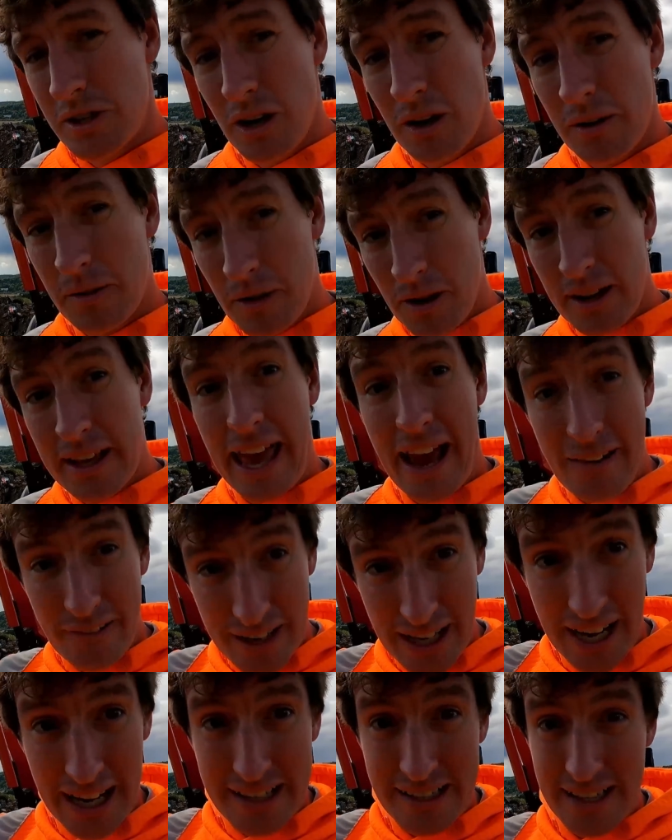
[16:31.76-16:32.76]
I
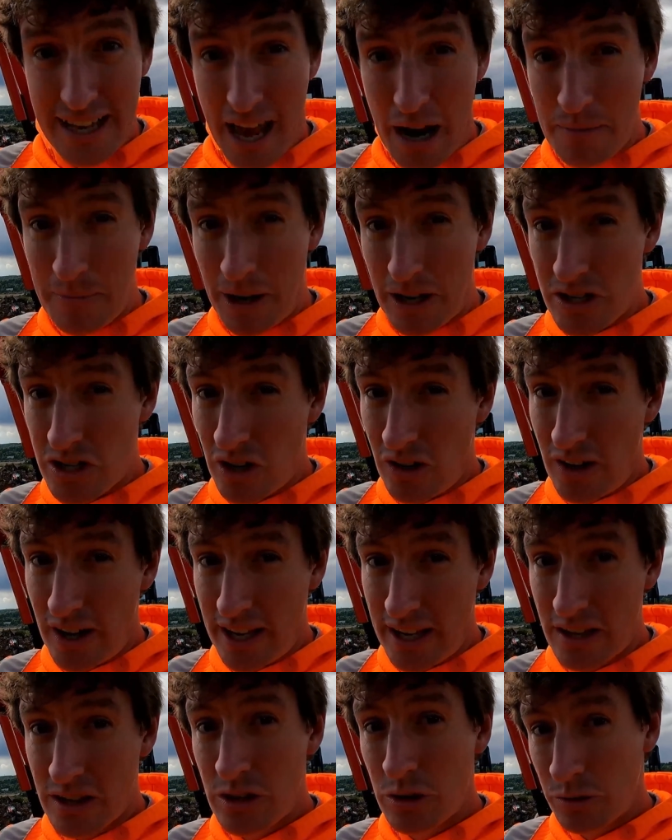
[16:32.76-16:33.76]
calculated how much
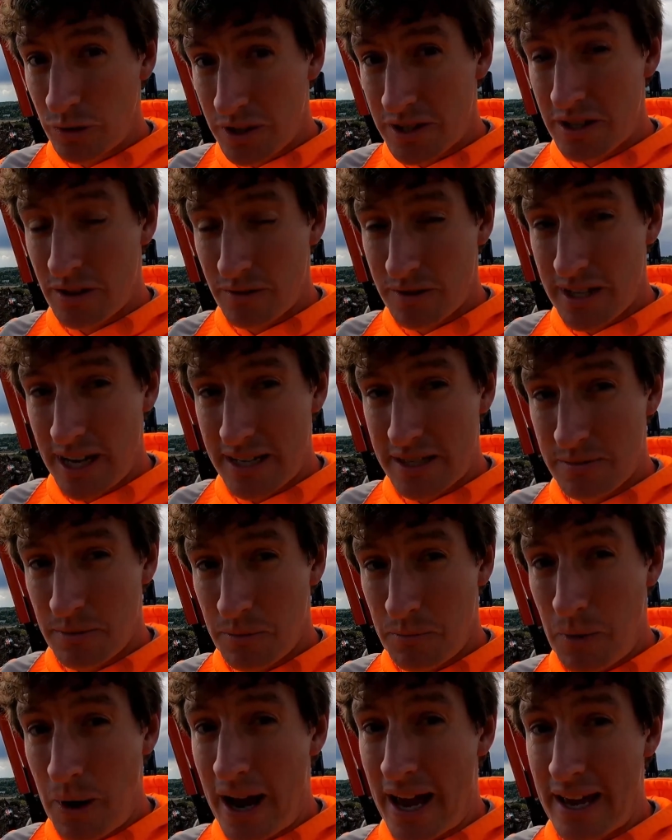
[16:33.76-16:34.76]
I thought the tilt rotator
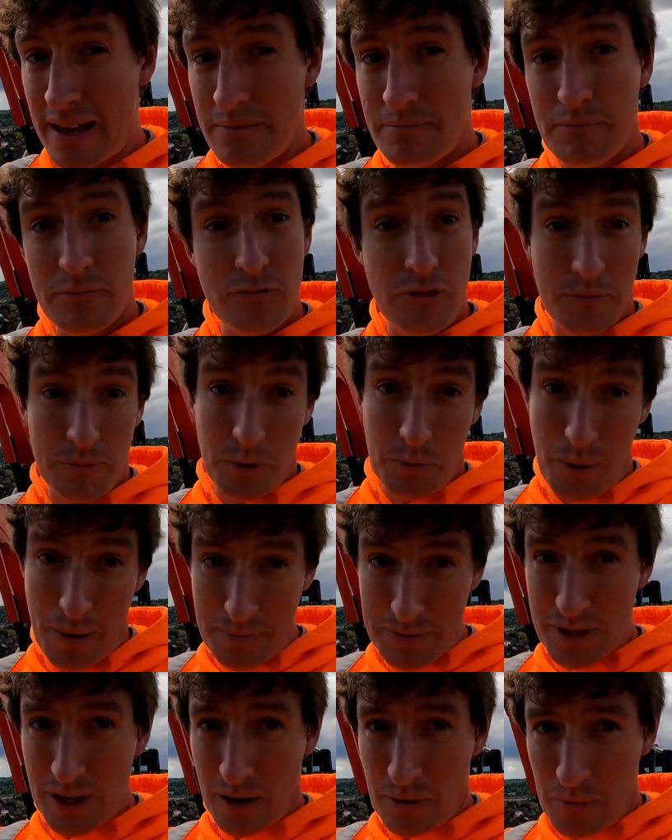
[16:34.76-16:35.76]
would weigh from the
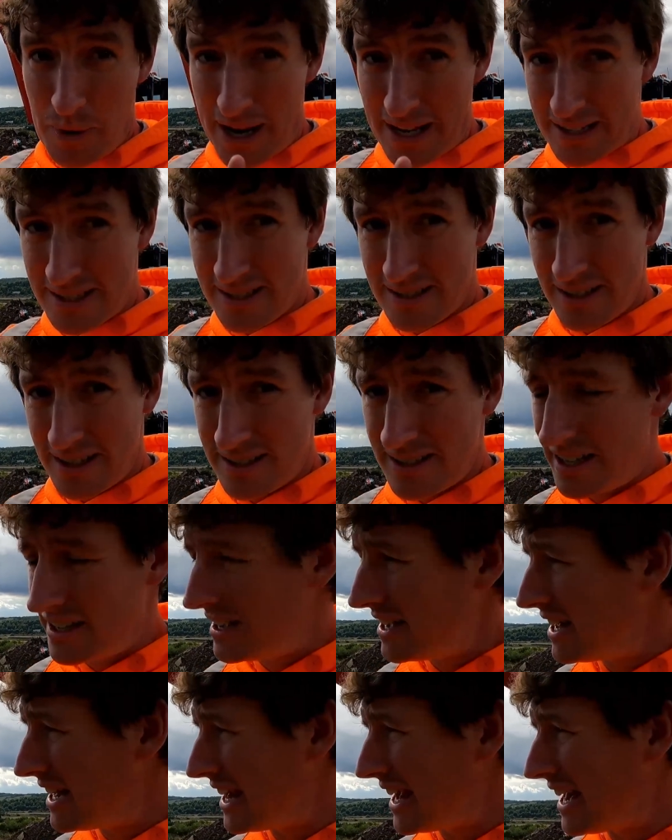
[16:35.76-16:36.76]
website weights, as I
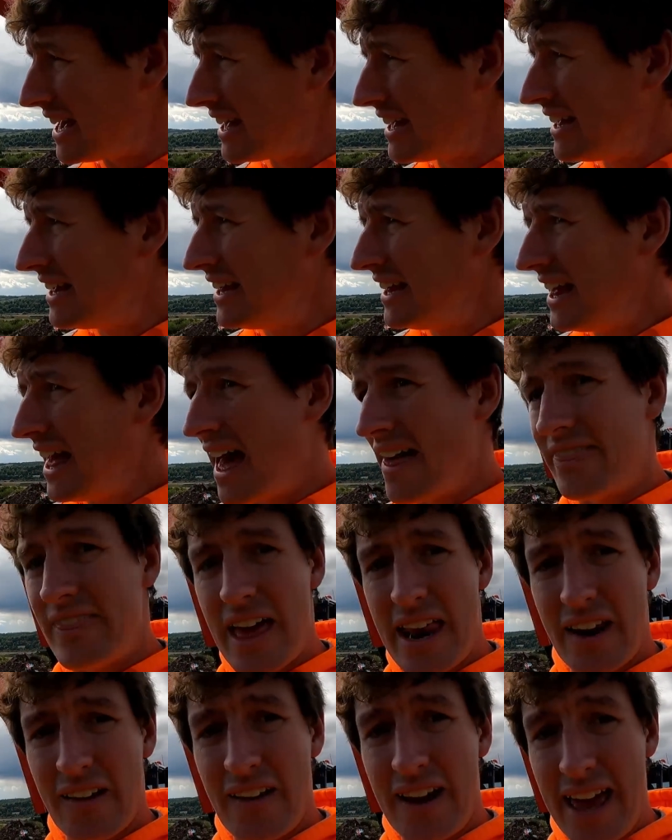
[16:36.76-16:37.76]
said earlier,
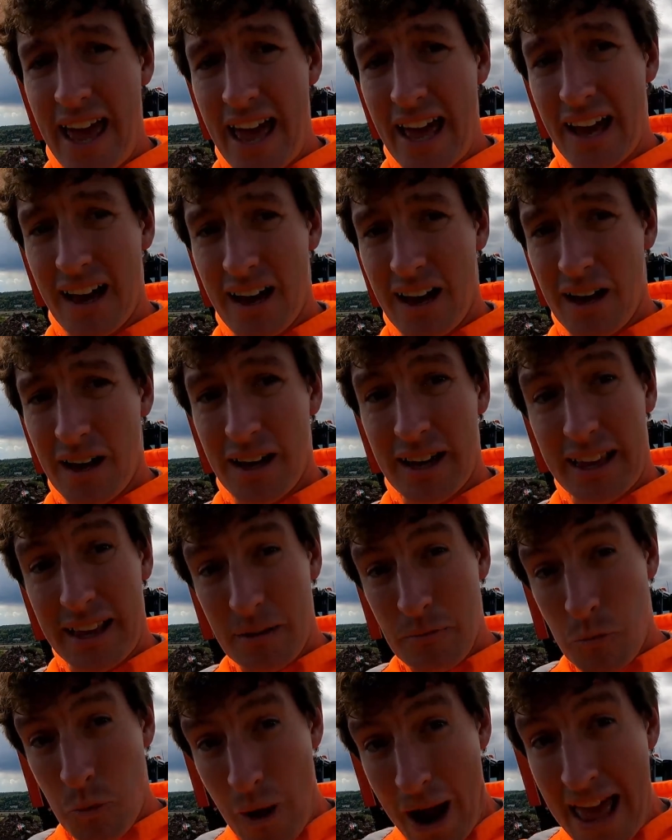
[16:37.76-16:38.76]
and then I
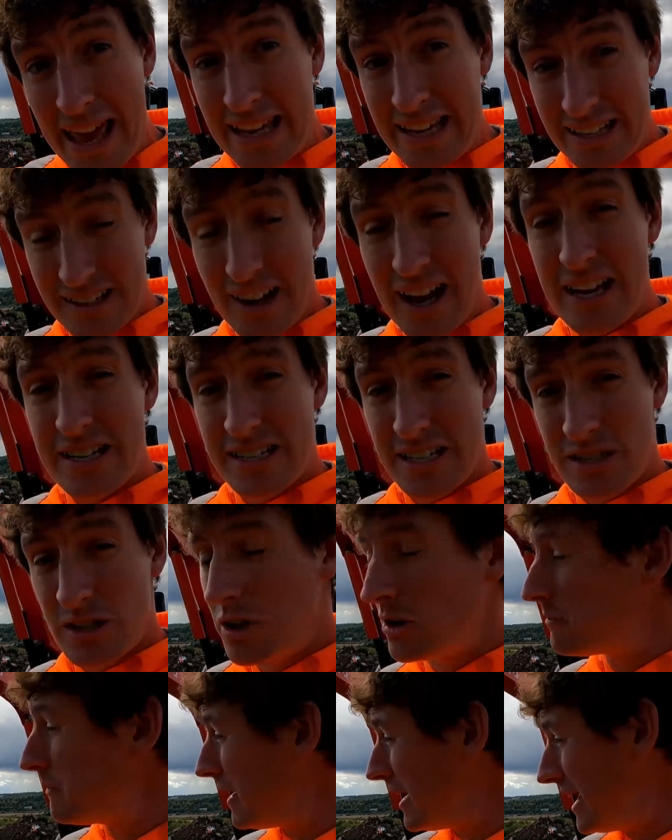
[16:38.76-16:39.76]
weighed. I actually
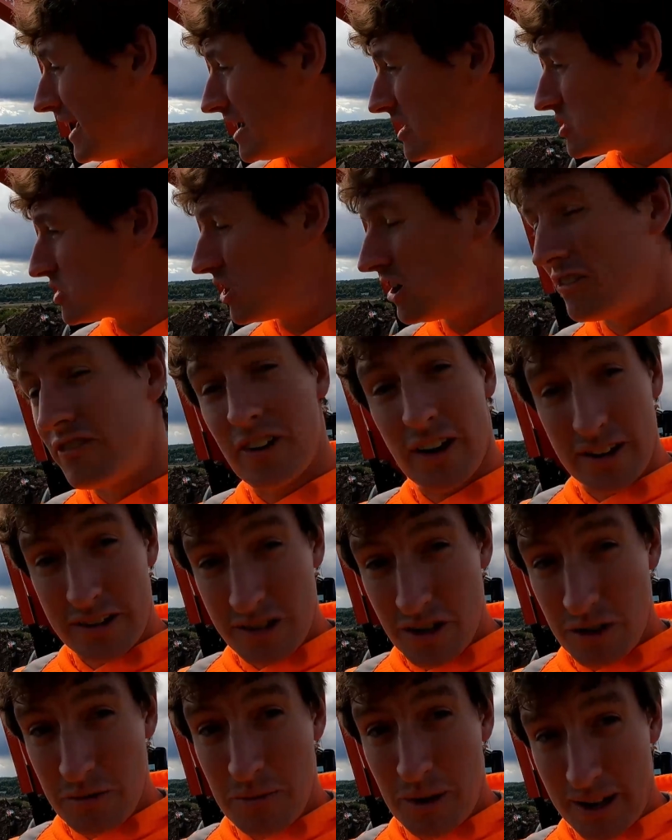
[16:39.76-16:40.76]
took my hitch off and I
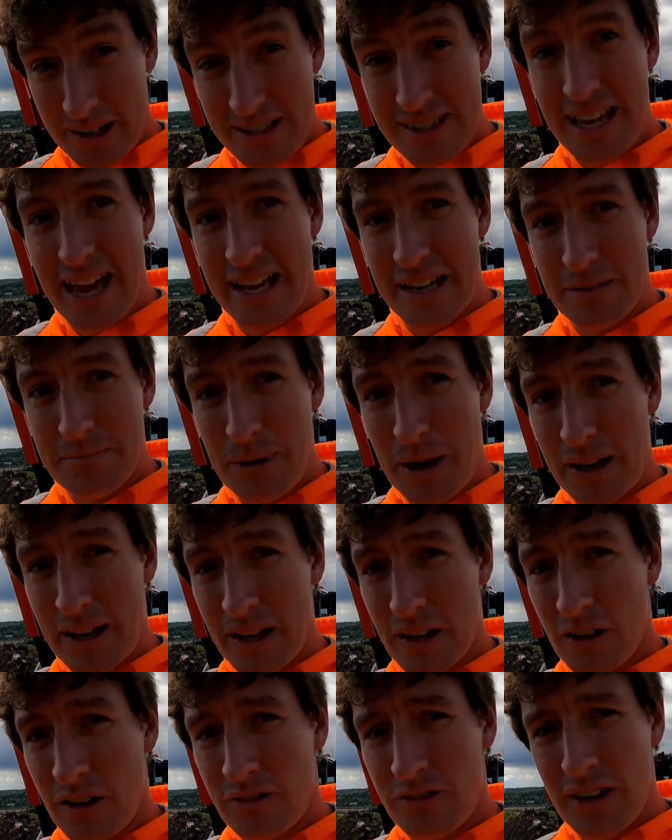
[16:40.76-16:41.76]
took my standard
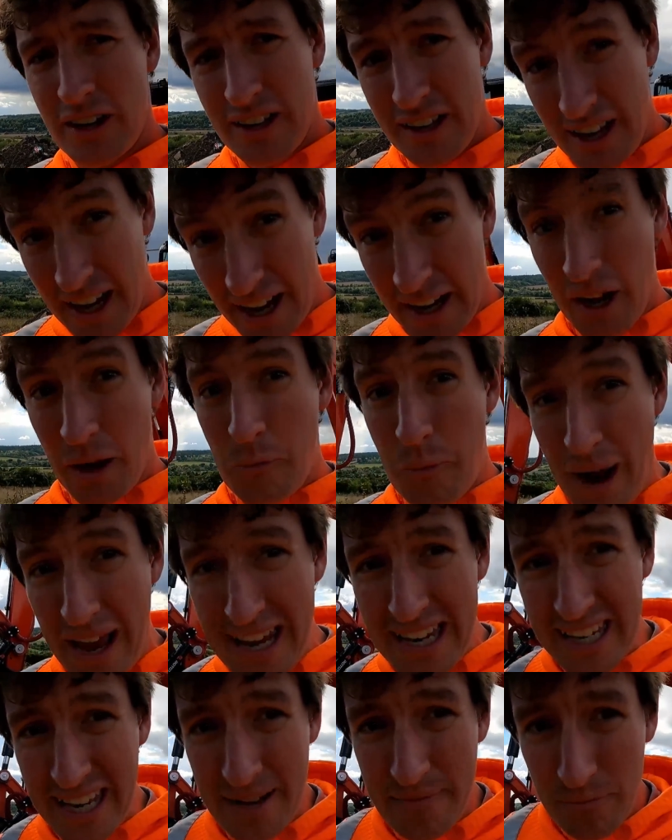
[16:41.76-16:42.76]
bucket off and I
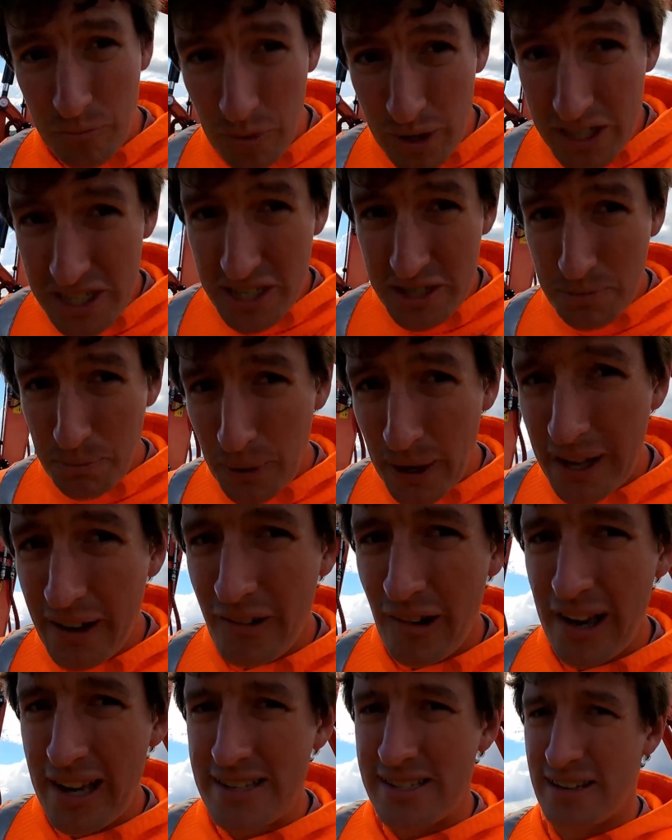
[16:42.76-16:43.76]
weighed it, which is pretty
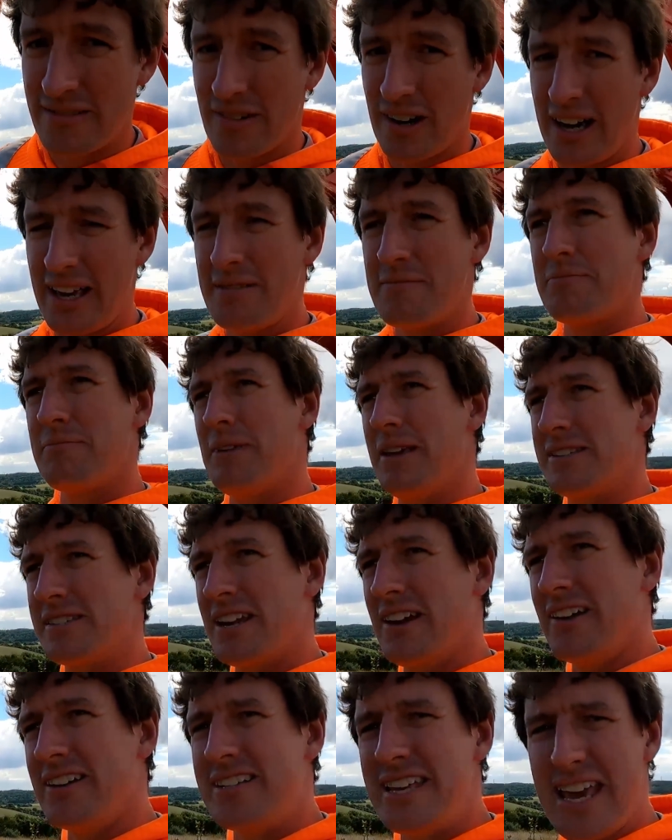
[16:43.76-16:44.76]
crazy, right,
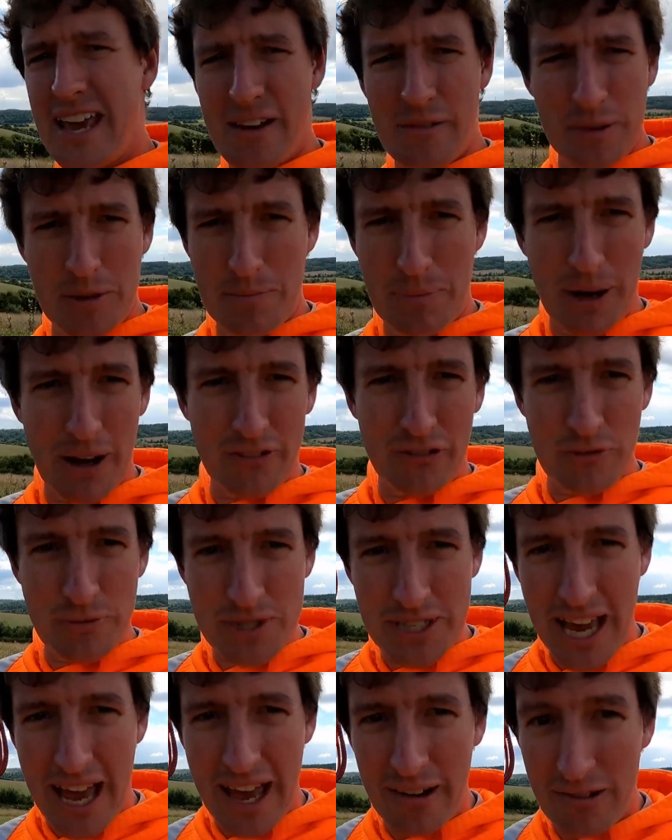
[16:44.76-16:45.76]
as an idea with the
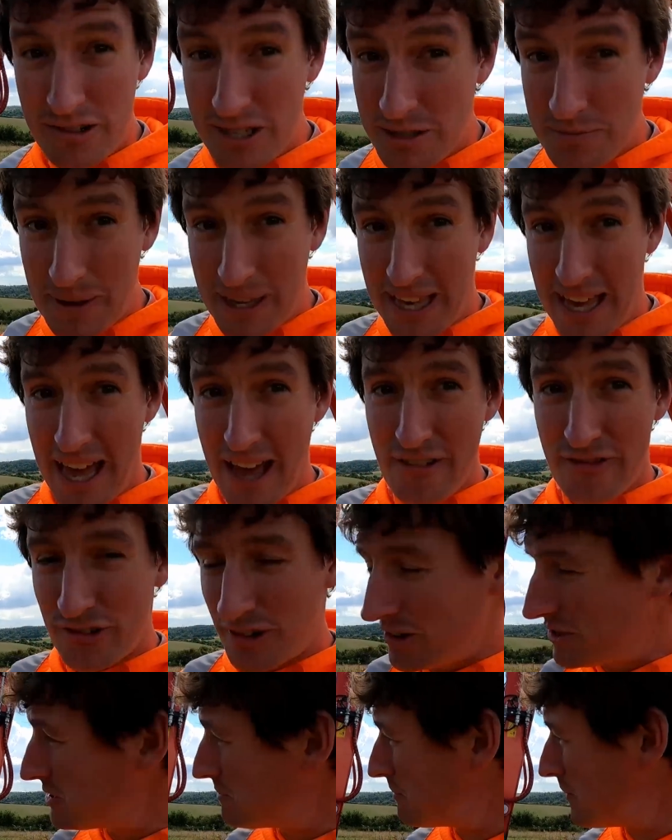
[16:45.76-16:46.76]
bathroom scales, to be
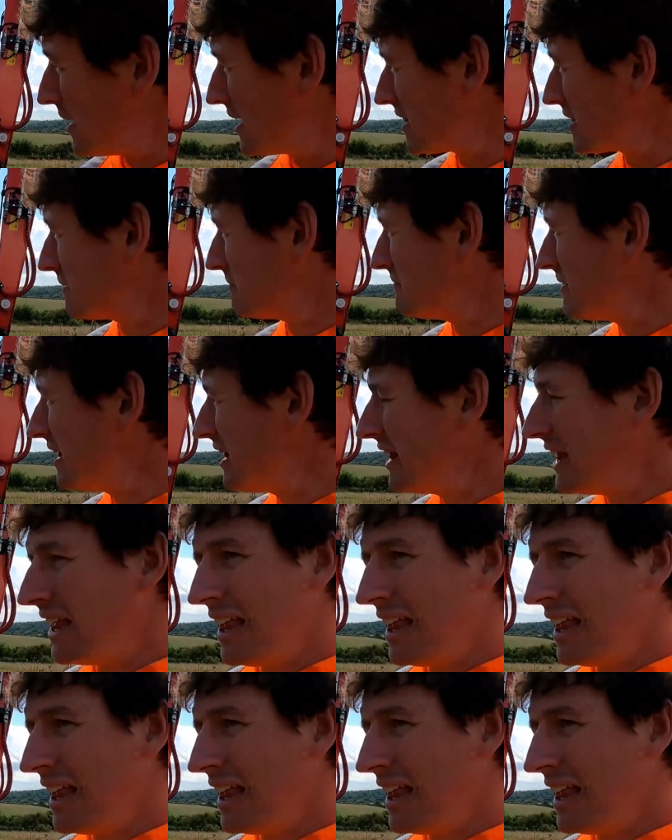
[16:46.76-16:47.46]
careful not to break them.